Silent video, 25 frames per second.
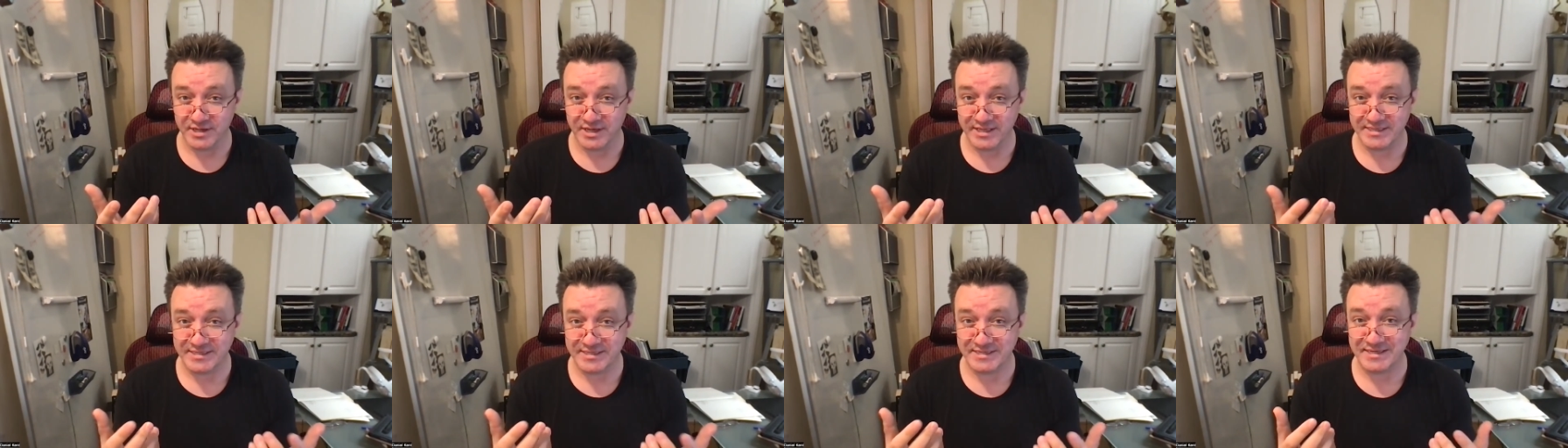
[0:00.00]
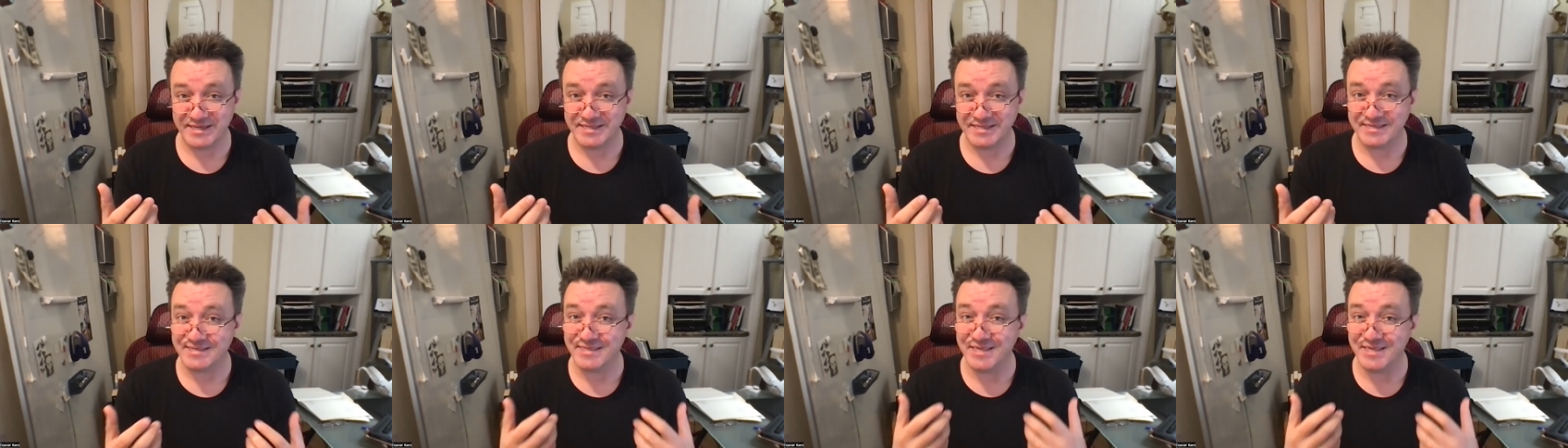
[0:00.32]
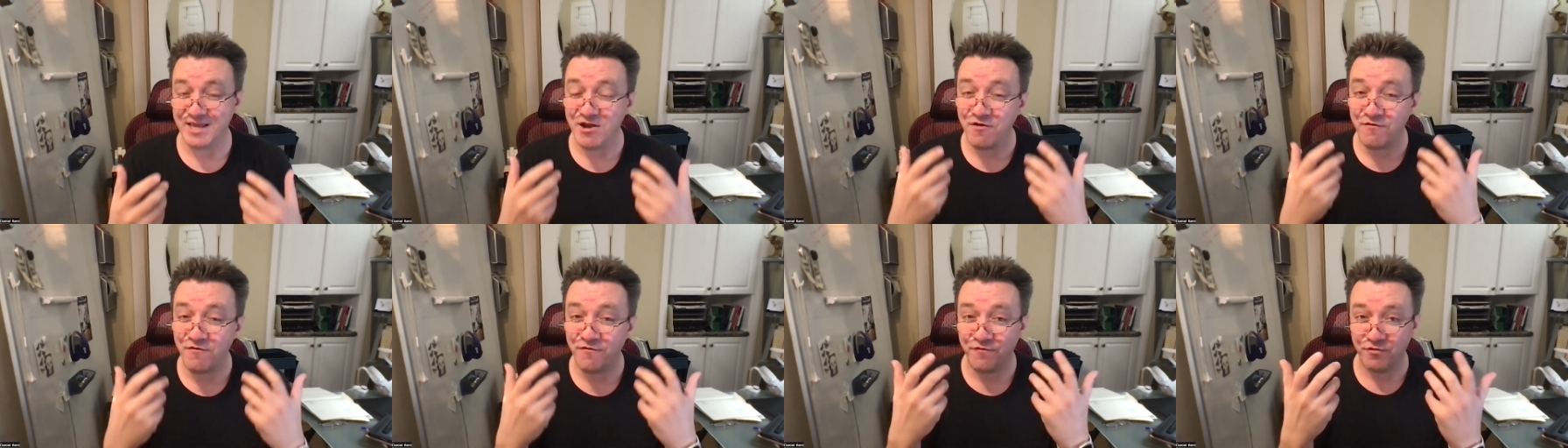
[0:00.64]
It's
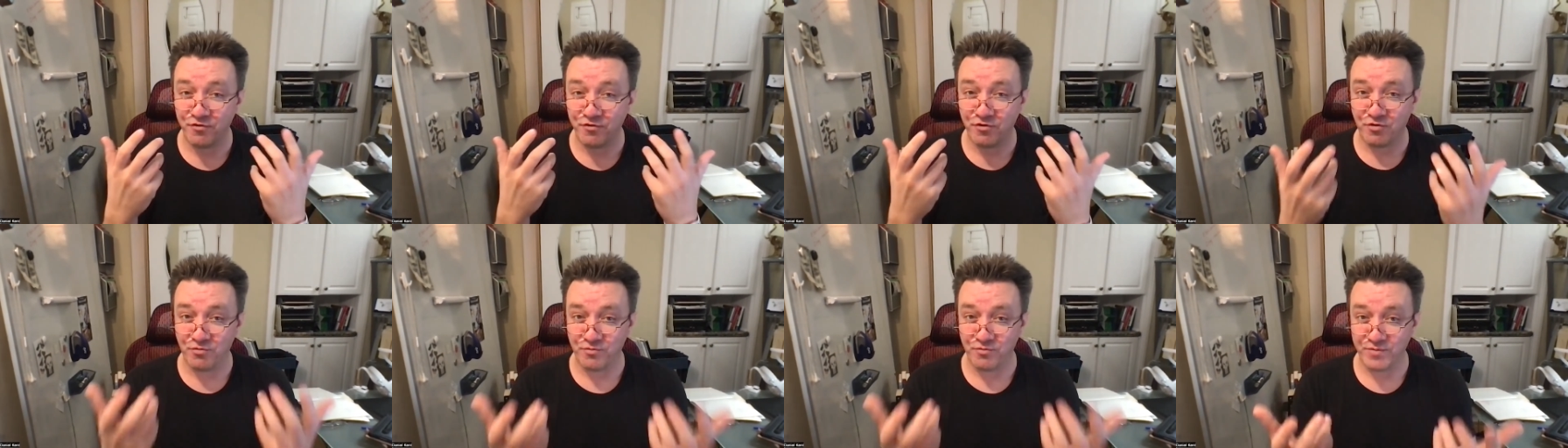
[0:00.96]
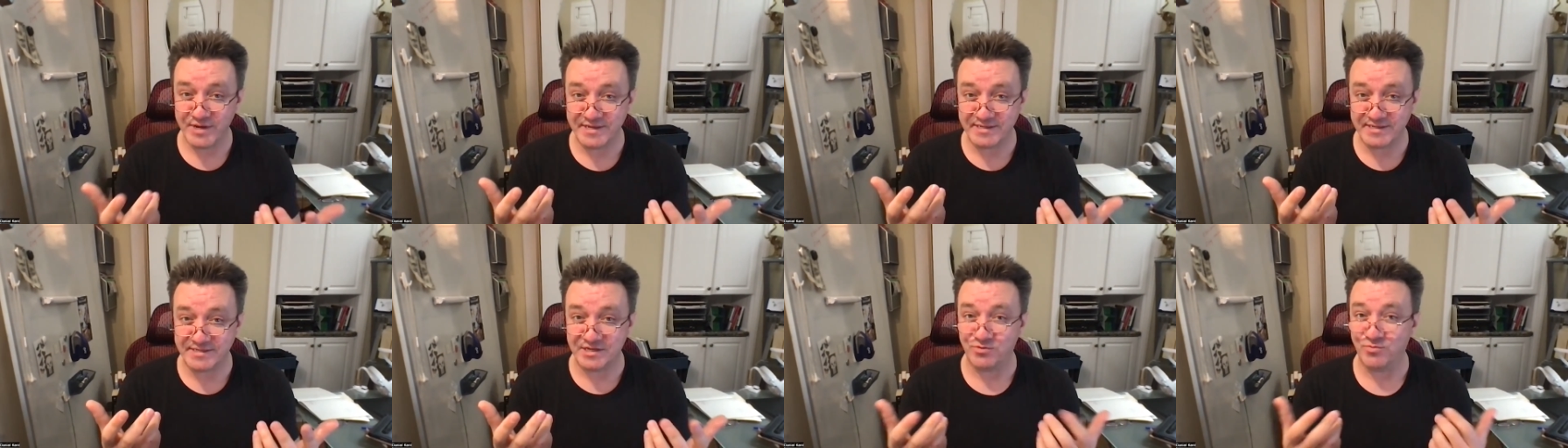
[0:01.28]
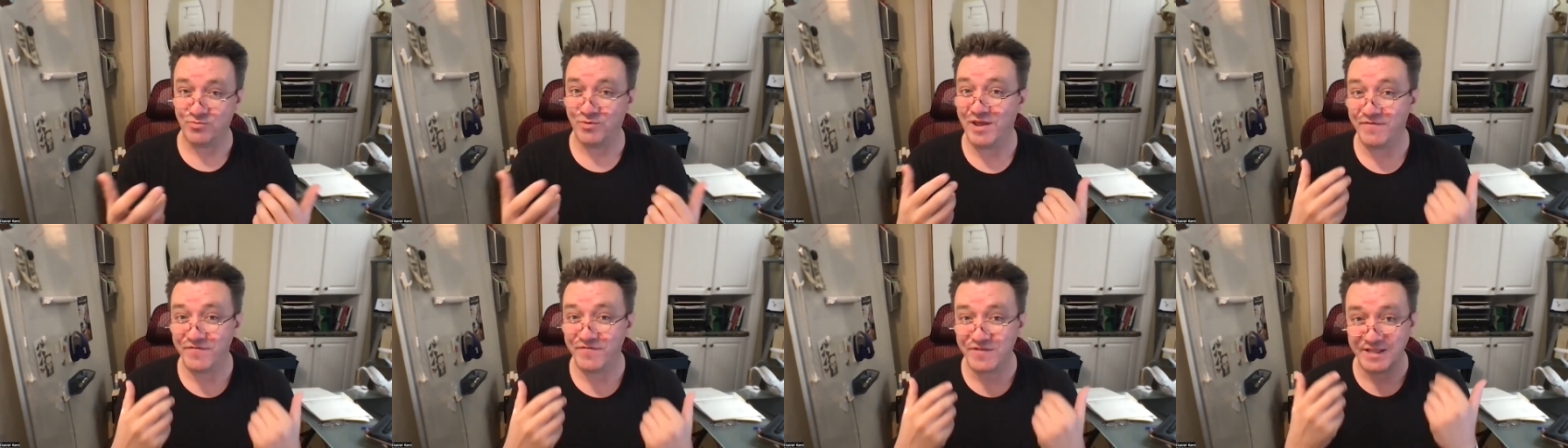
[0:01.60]
there for a reason.
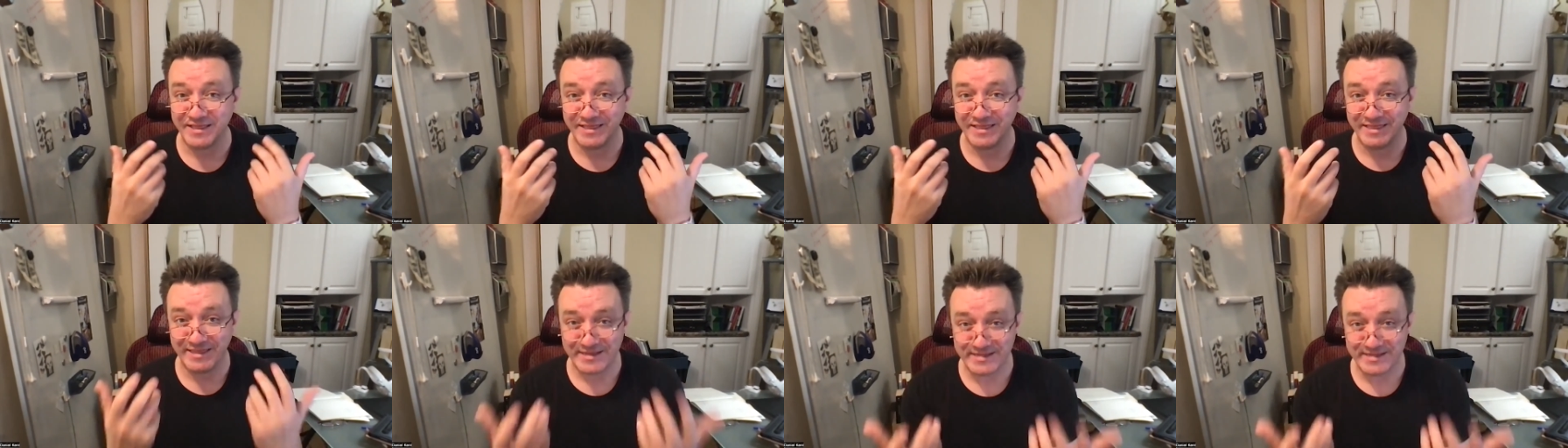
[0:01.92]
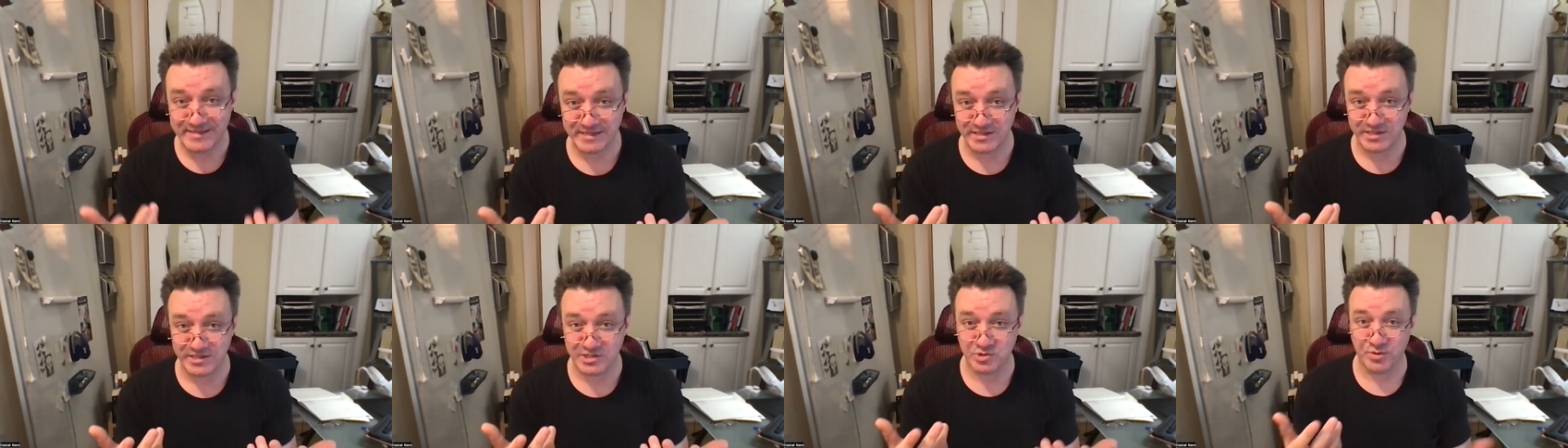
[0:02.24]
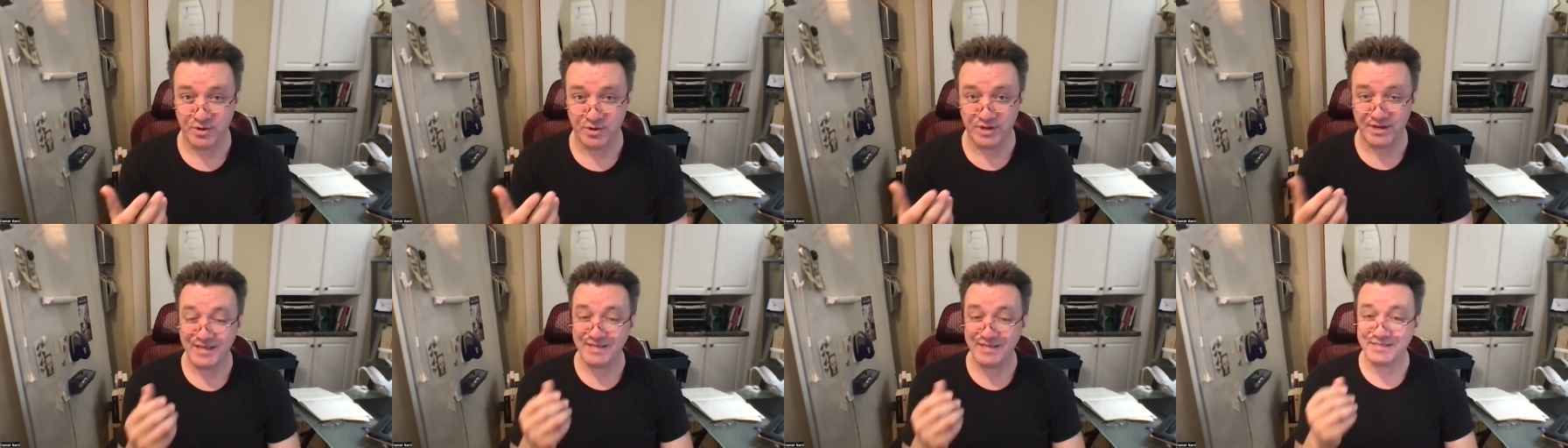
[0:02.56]
We have to listen to
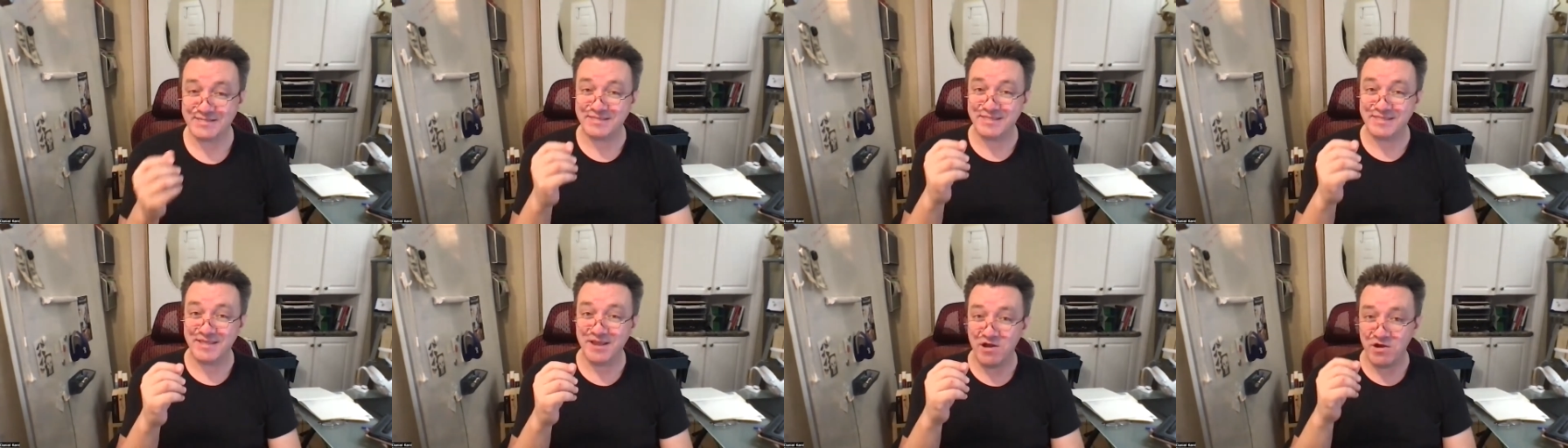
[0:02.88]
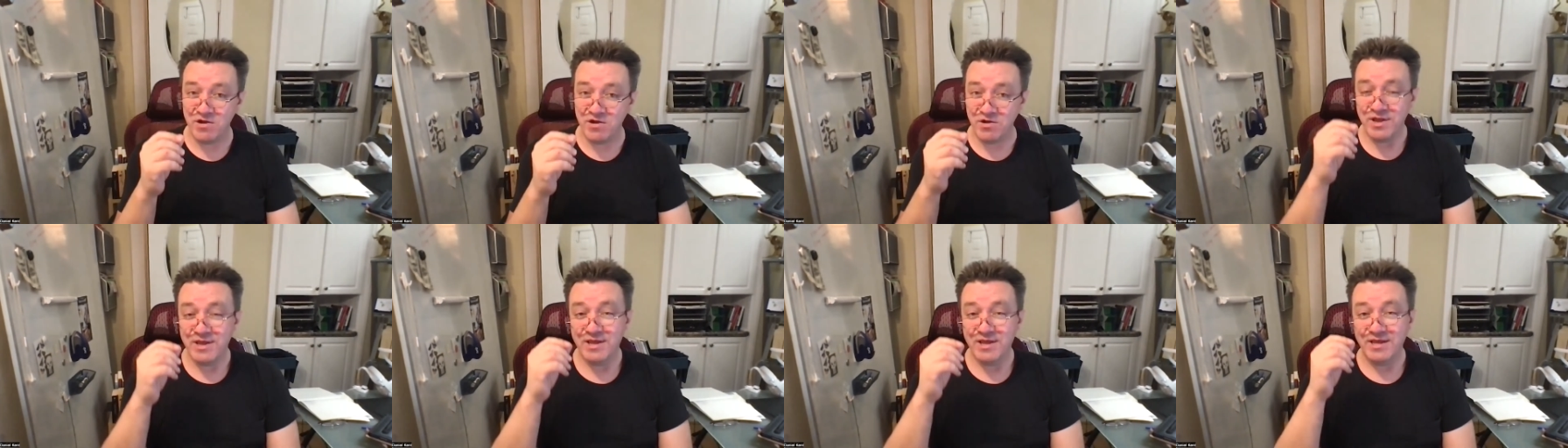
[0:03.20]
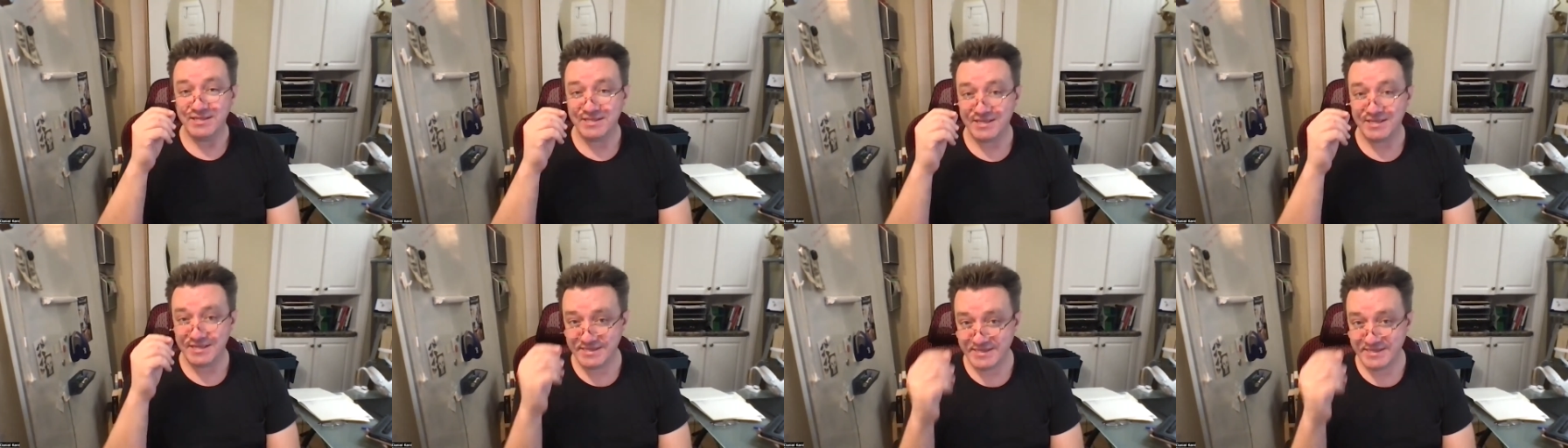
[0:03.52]
it. It's there to